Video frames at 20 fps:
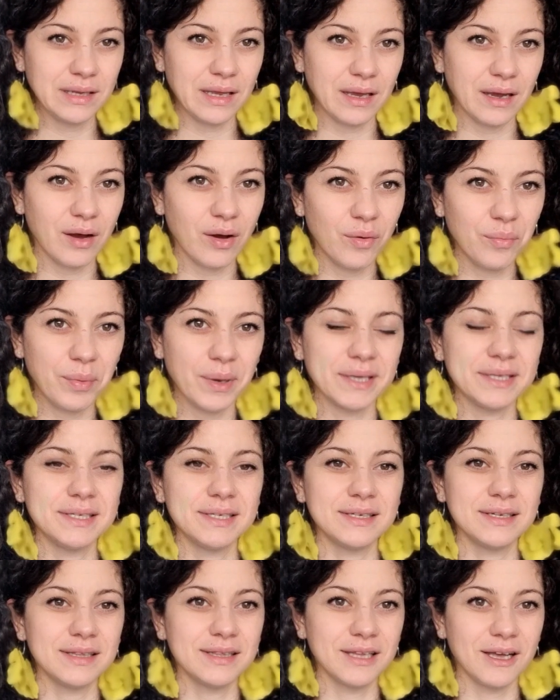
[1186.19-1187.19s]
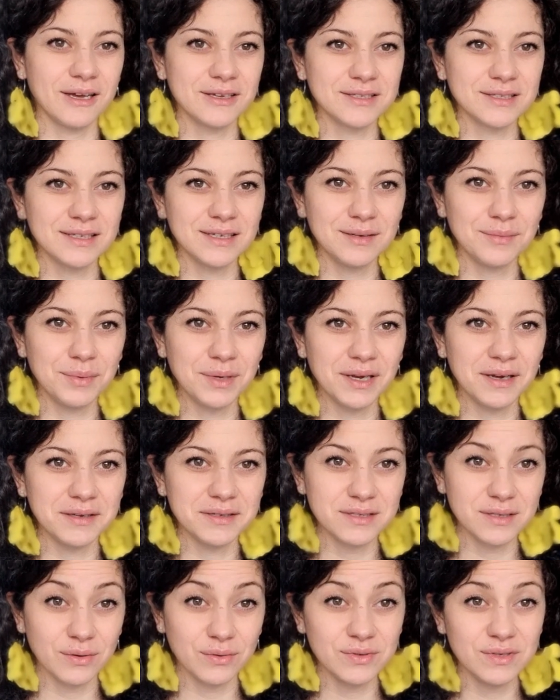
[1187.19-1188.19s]
I hope I didn't lost it,
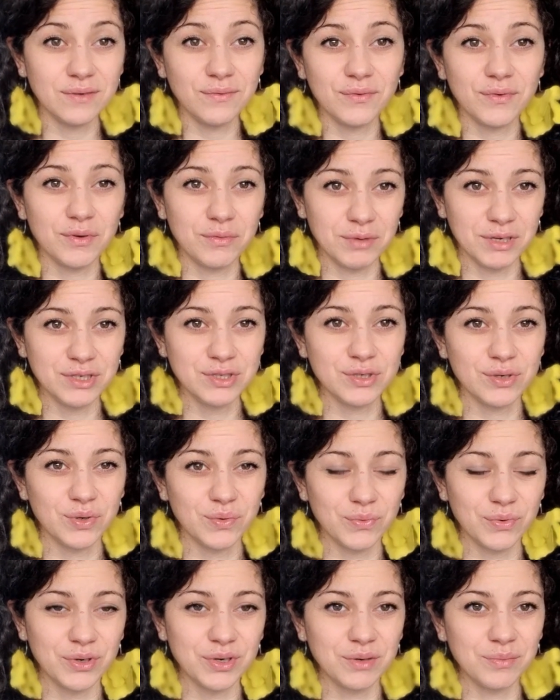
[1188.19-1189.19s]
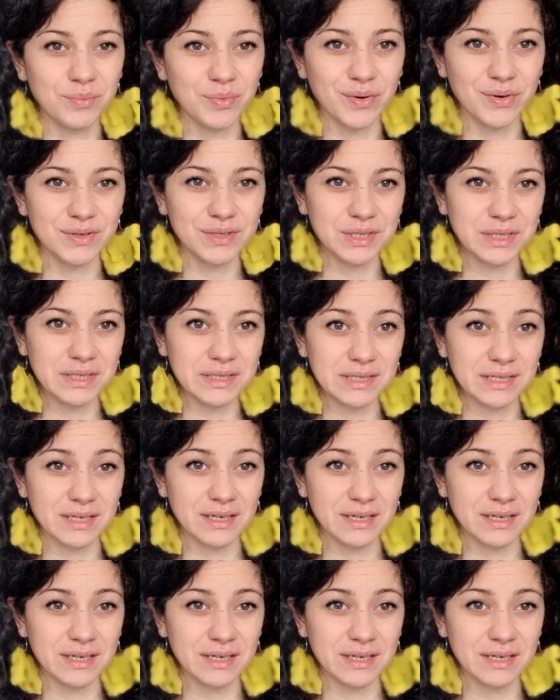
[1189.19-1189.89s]
because those information were important